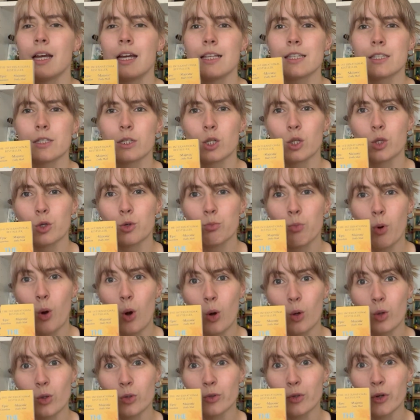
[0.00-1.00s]

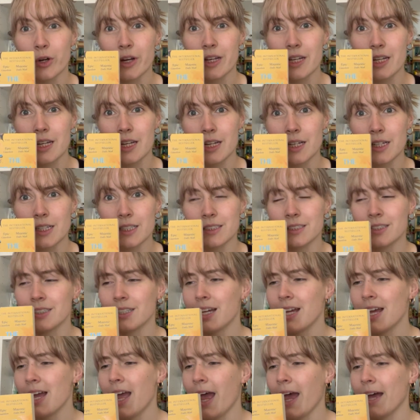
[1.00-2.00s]
Polaroid here
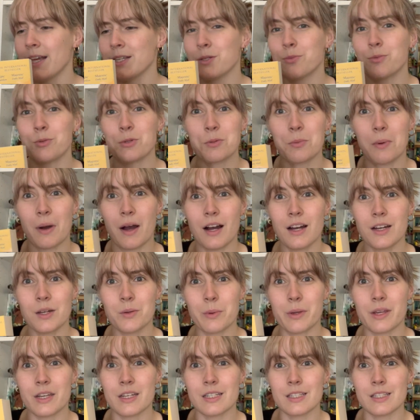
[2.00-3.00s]
as a bookmark
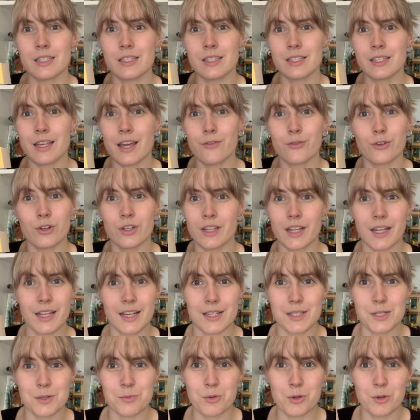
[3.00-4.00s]
because everything
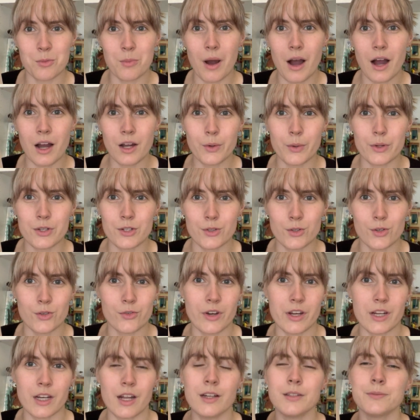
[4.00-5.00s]
is a bookmark when you're a
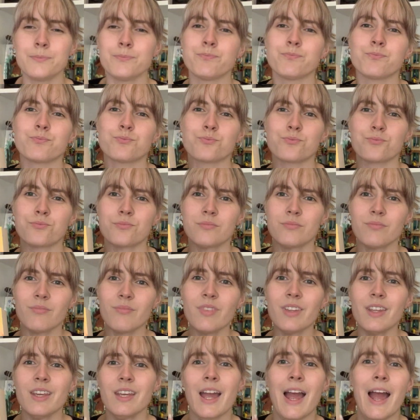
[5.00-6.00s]
reader.
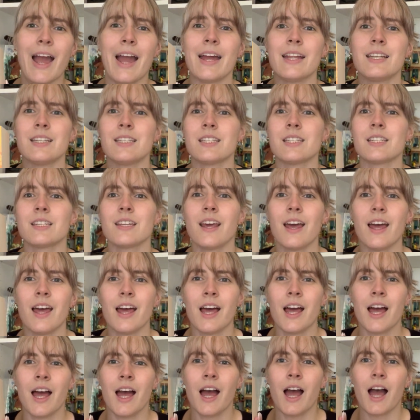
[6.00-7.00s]
And
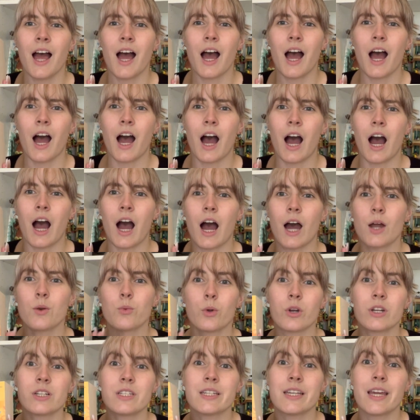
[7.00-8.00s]
I'd
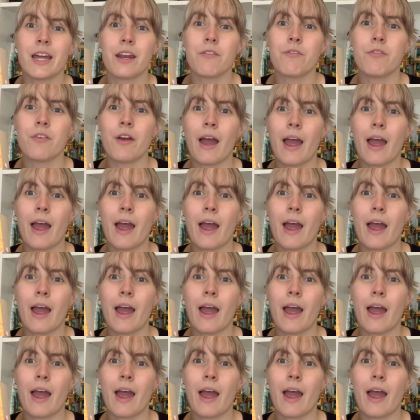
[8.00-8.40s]
wanted to get it for